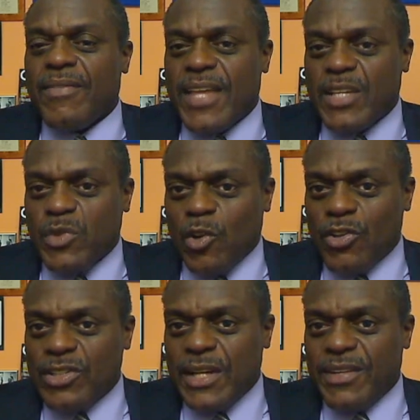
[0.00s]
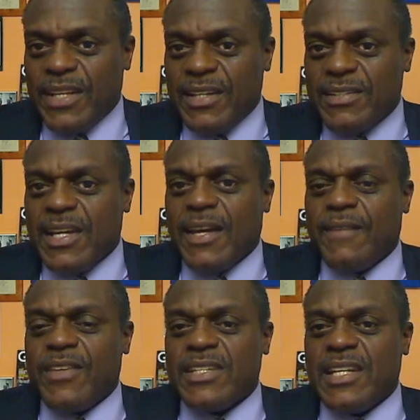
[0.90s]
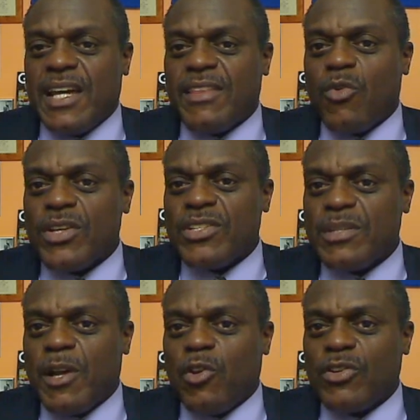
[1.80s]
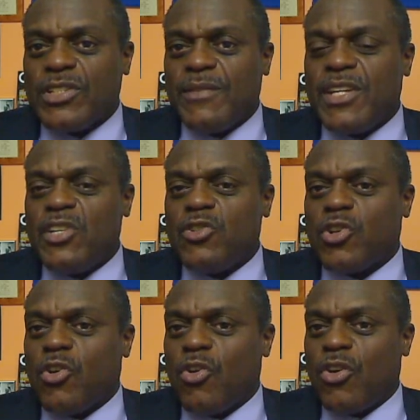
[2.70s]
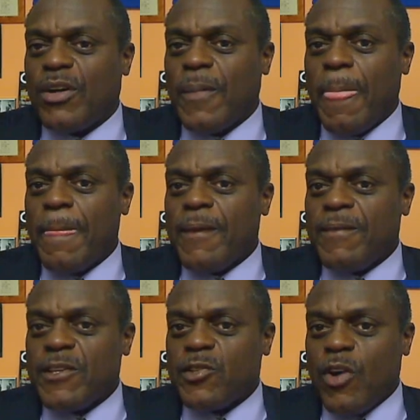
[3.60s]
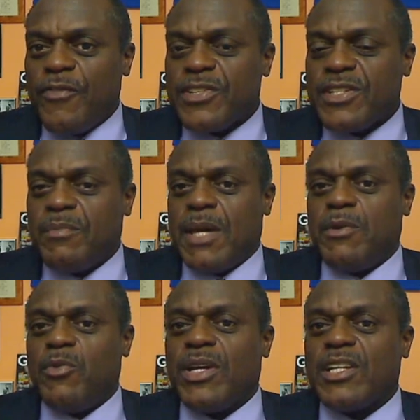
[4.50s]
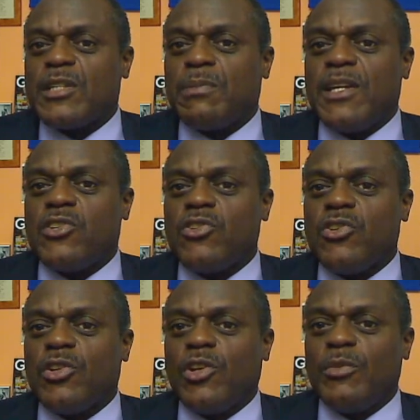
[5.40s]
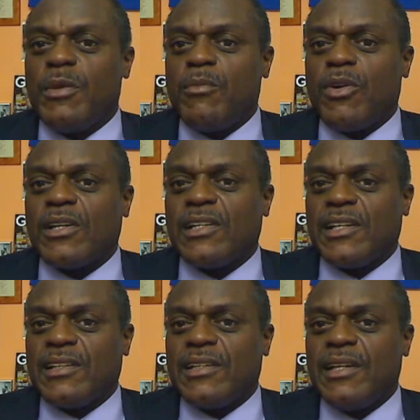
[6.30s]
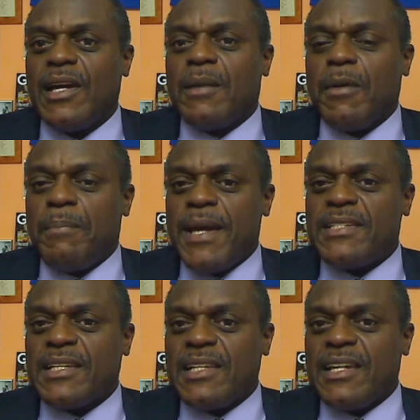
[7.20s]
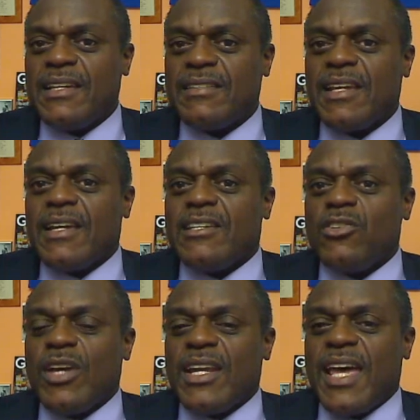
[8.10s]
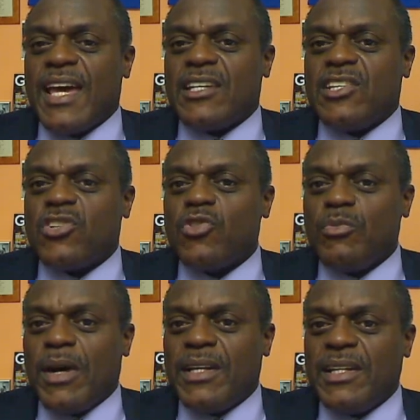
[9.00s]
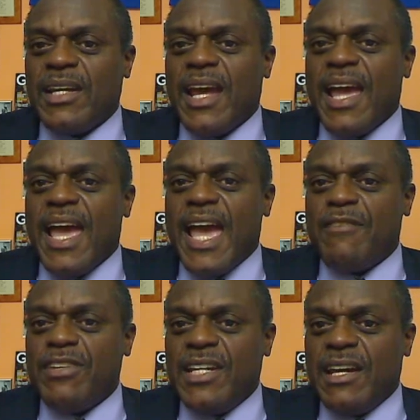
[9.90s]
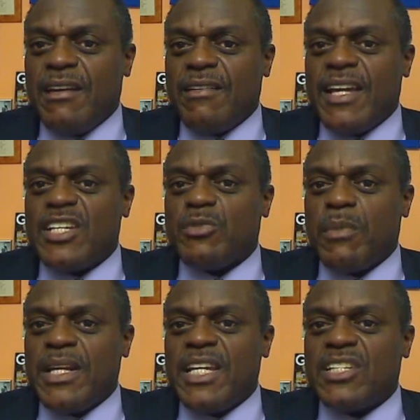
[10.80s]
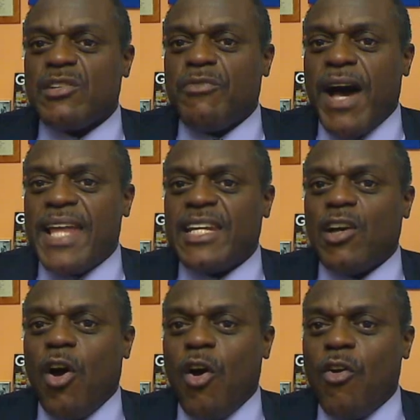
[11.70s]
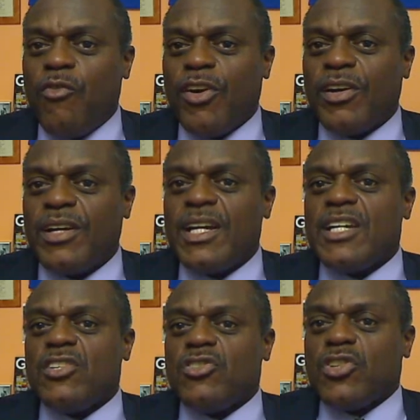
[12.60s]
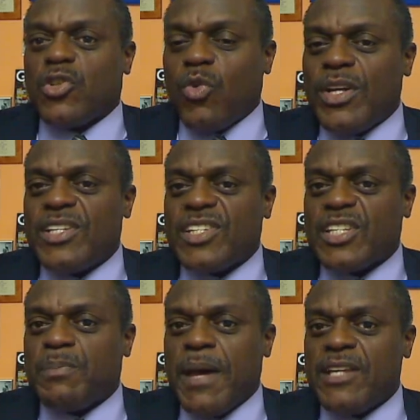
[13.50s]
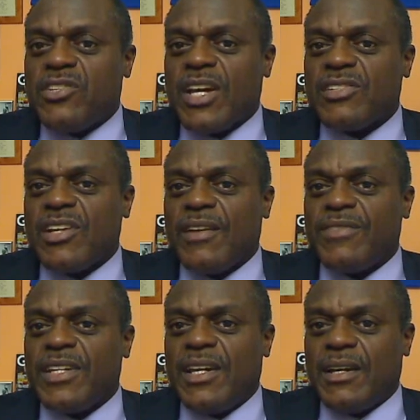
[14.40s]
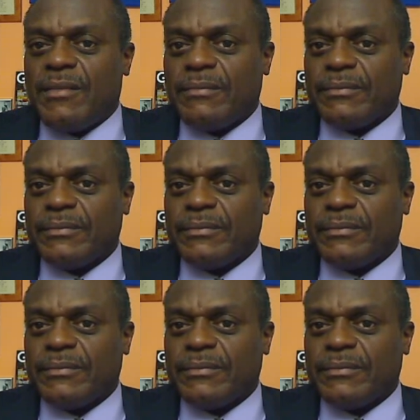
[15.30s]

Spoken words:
That's what longevity is. If there's any other questions about longevity, then you should call this office and maybe we can explain it to you a little bit more clearly. But basically is you get additional money every year, and this money is divided over the 26 paychecks of the year.